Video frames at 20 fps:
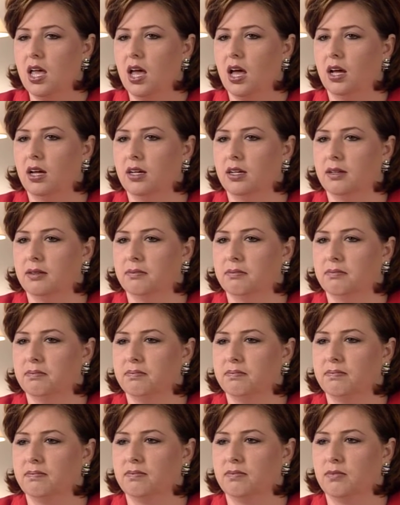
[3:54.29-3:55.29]

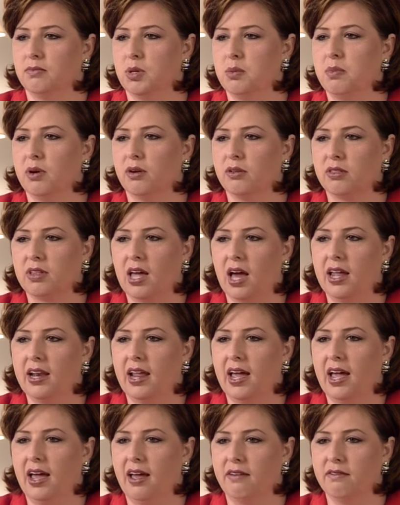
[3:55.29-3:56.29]
We both kind
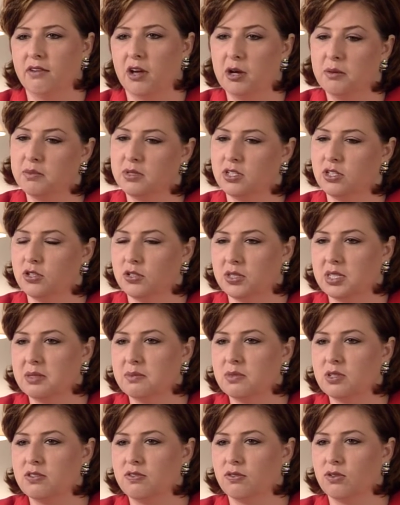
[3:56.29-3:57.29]
of have hopes and
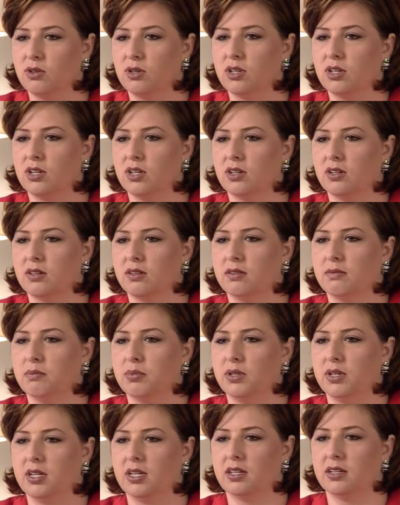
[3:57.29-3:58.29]
dreams for her, and
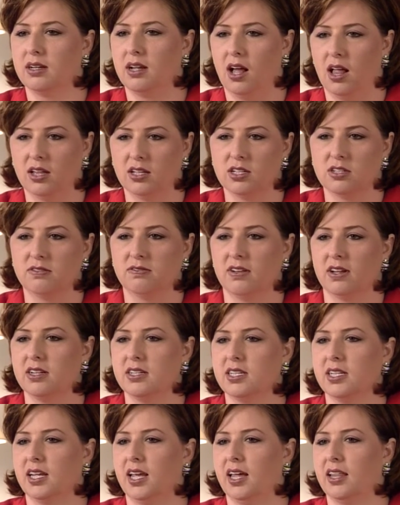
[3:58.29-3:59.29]
putting college fund
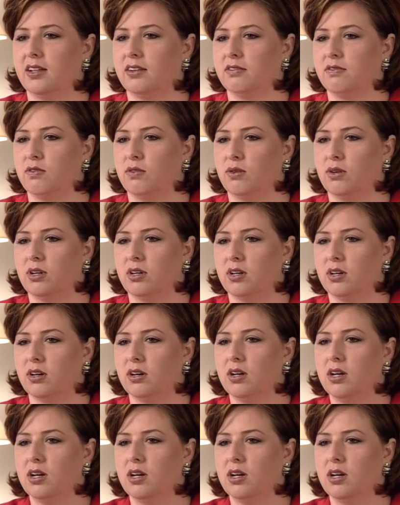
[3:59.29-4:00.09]
together for her,